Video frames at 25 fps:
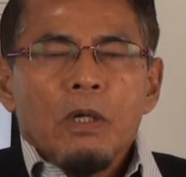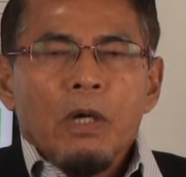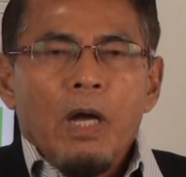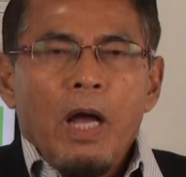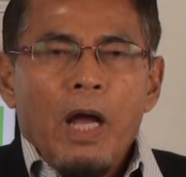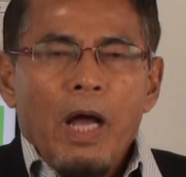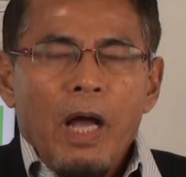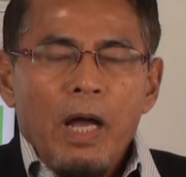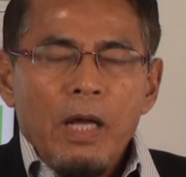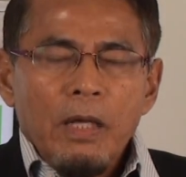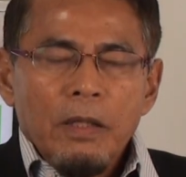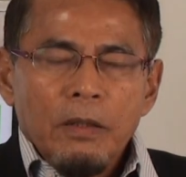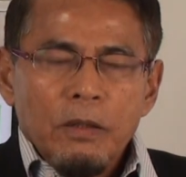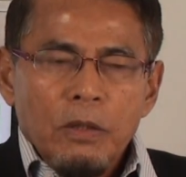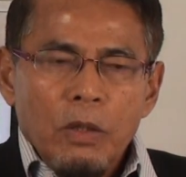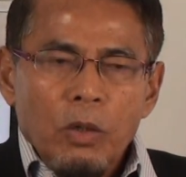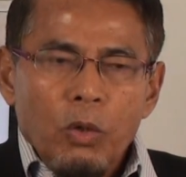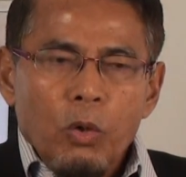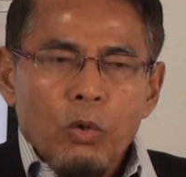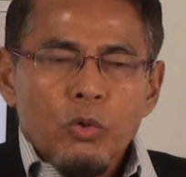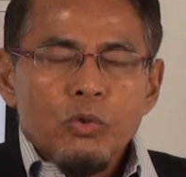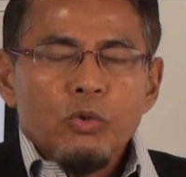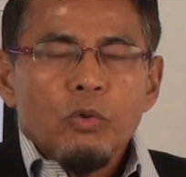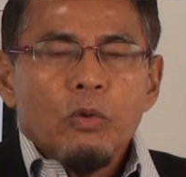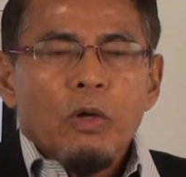
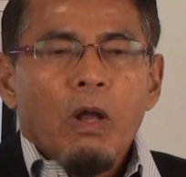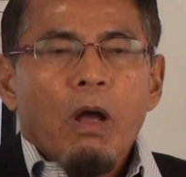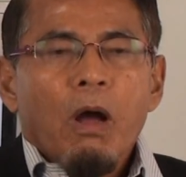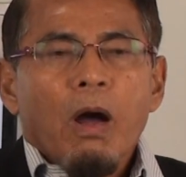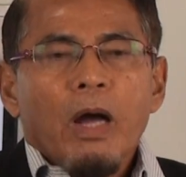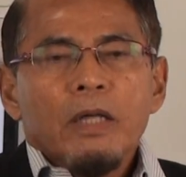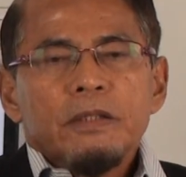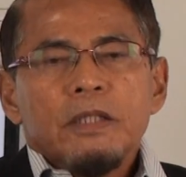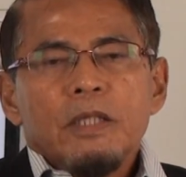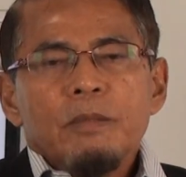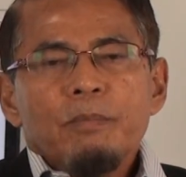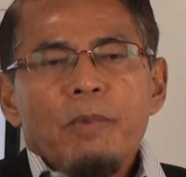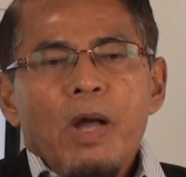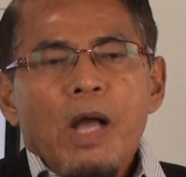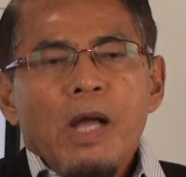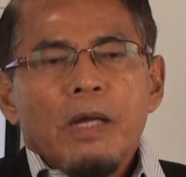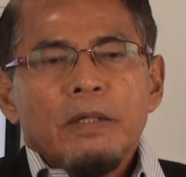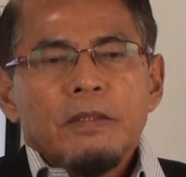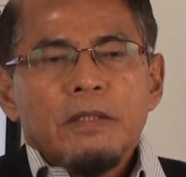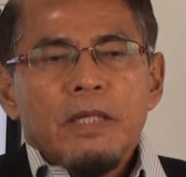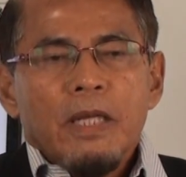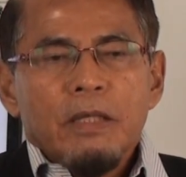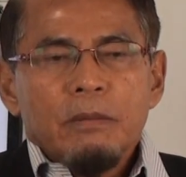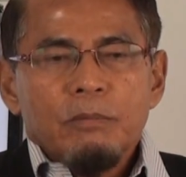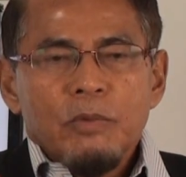husnul
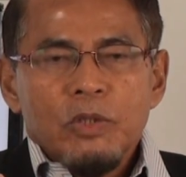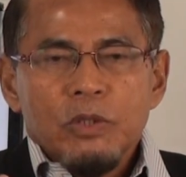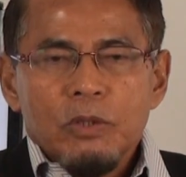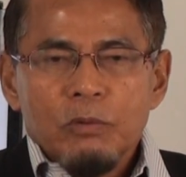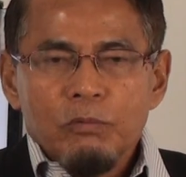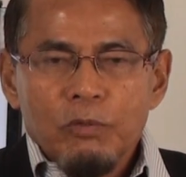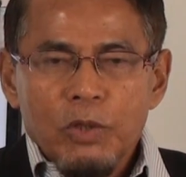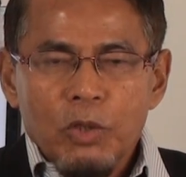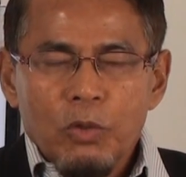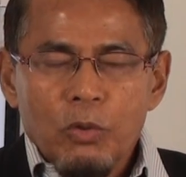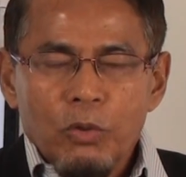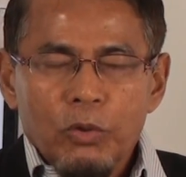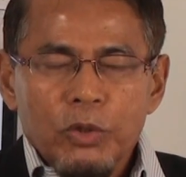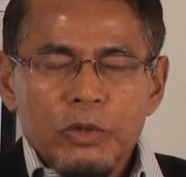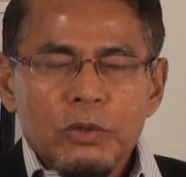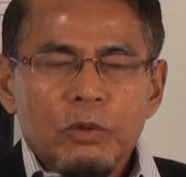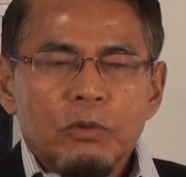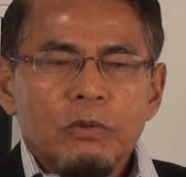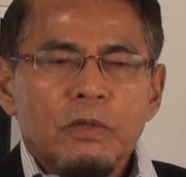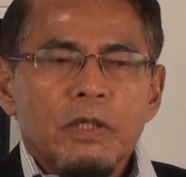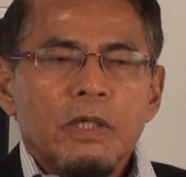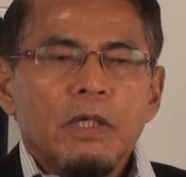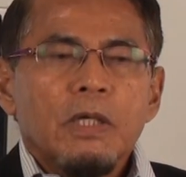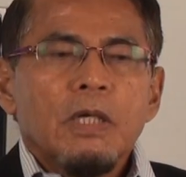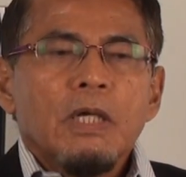khatimah, that means we go
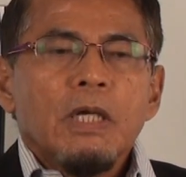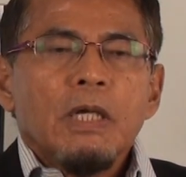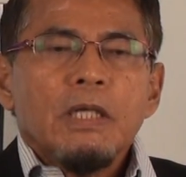into the